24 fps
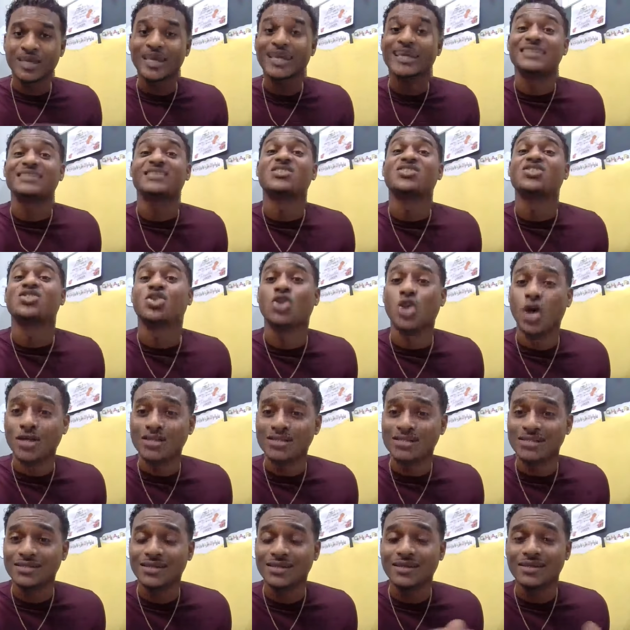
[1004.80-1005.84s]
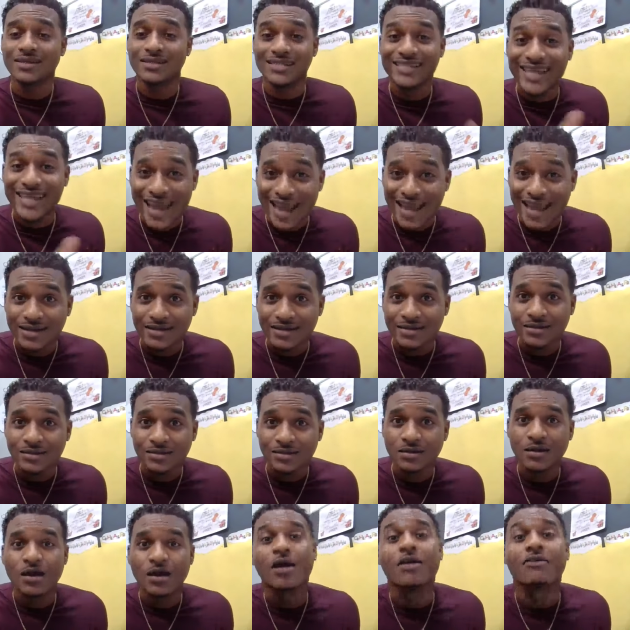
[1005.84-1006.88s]
it is not the end
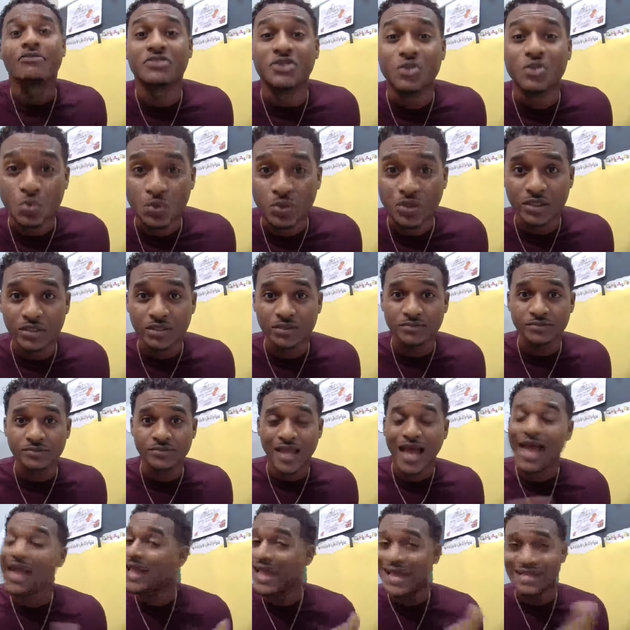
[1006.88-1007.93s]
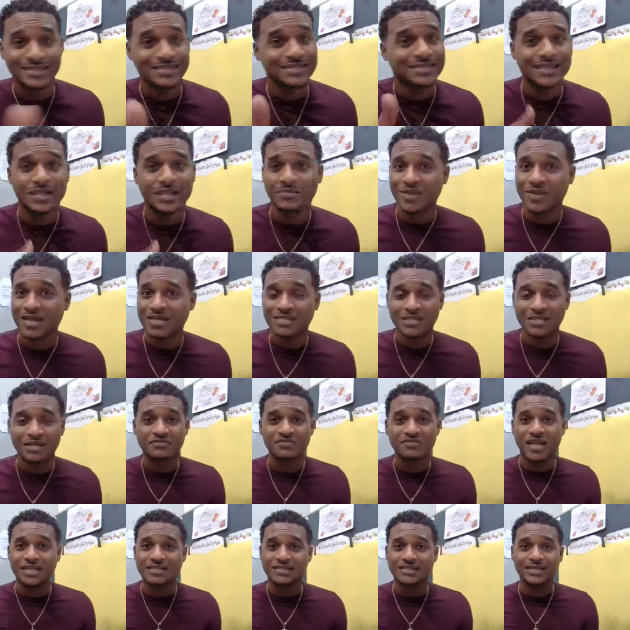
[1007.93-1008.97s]
of the world. I had to tell
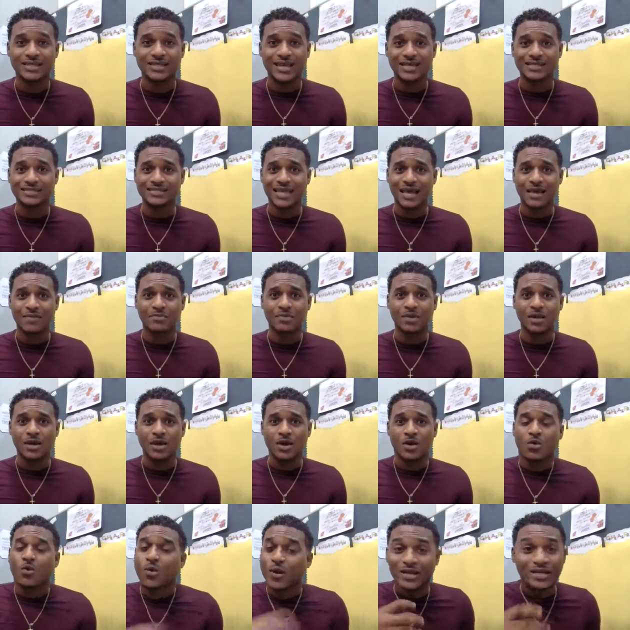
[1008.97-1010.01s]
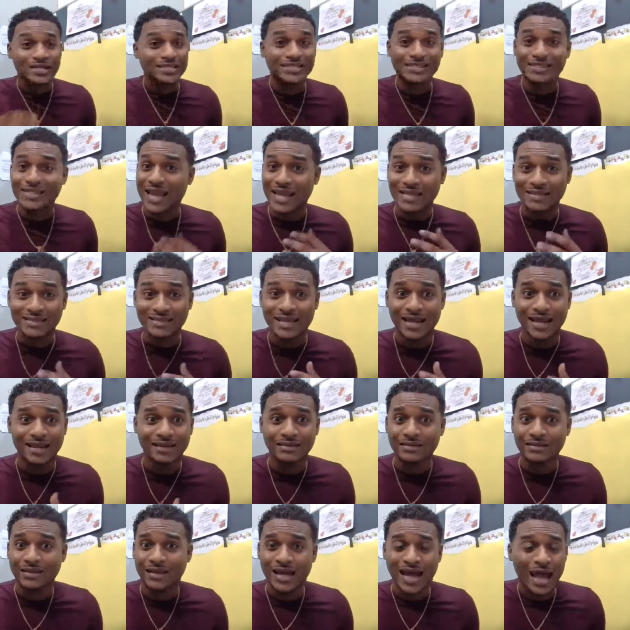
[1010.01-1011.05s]
myself that in the exam when it started, and
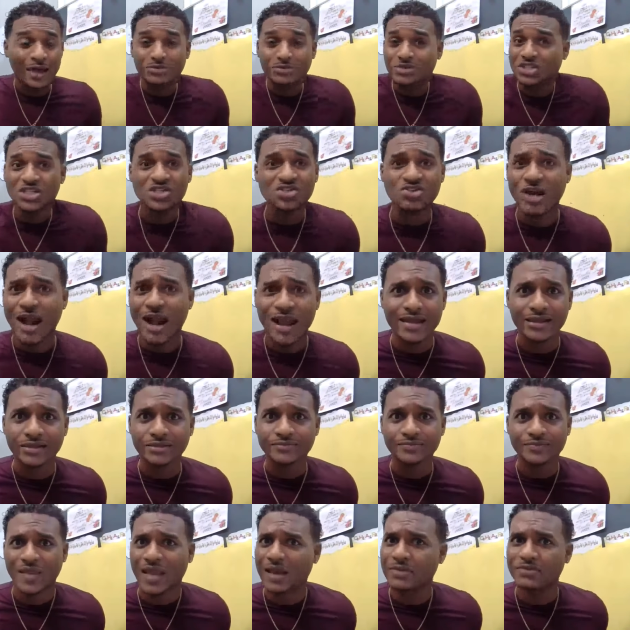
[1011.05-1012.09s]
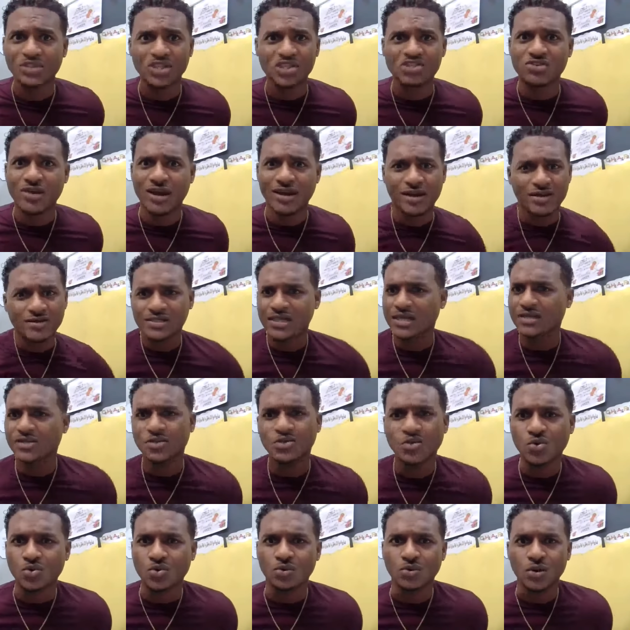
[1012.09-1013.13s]
I was just crying. I was just crying. I was like,
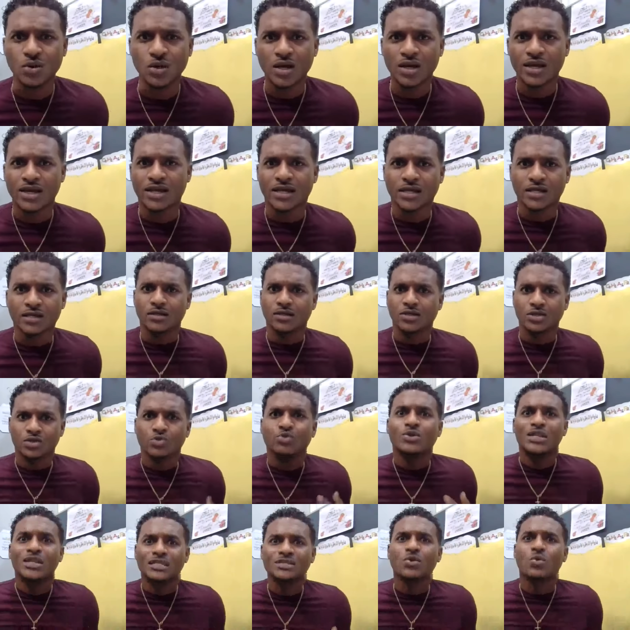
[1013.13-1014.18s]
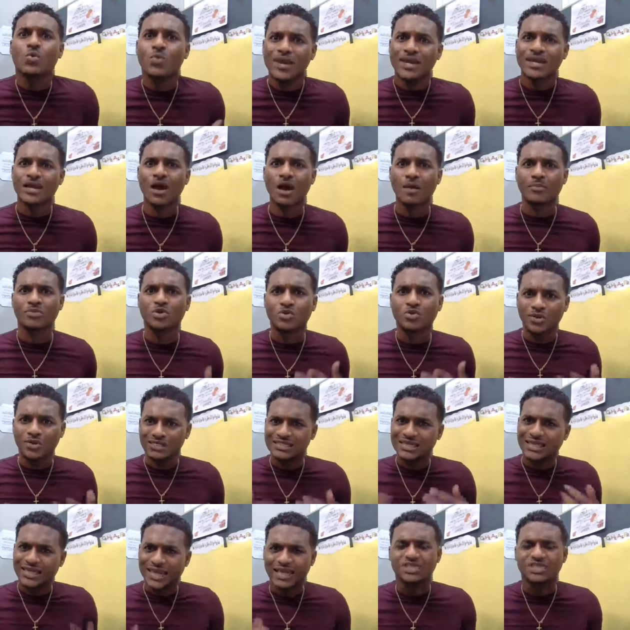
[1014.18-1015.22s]
no, you need to wake up. You need
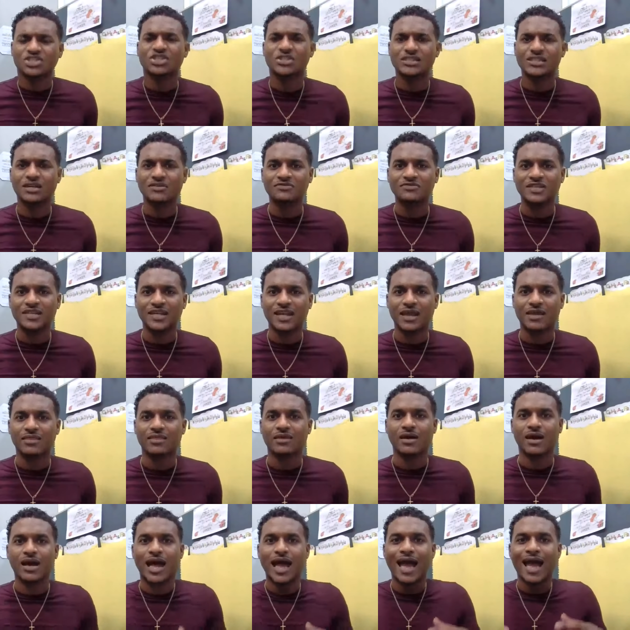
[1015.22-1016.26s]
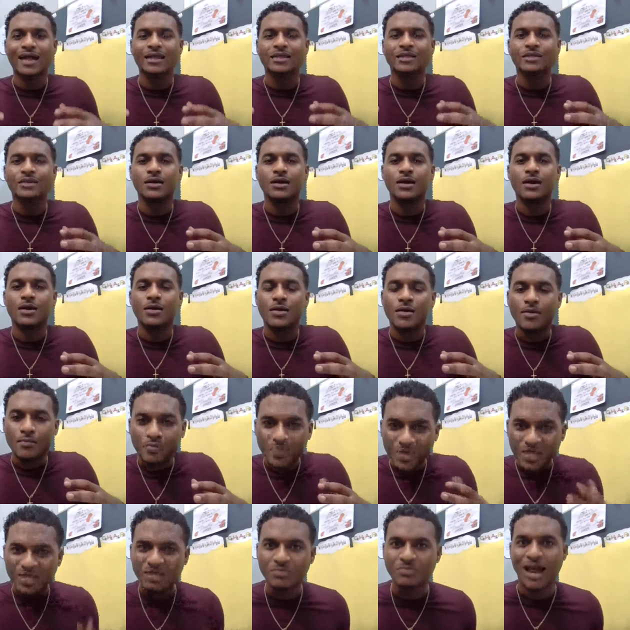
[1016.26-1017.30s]
to get yourself together and
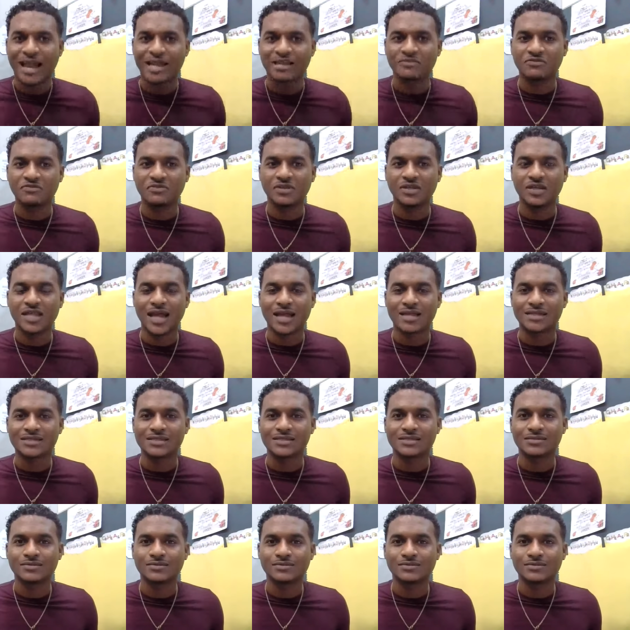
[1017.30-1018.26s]
be mindful that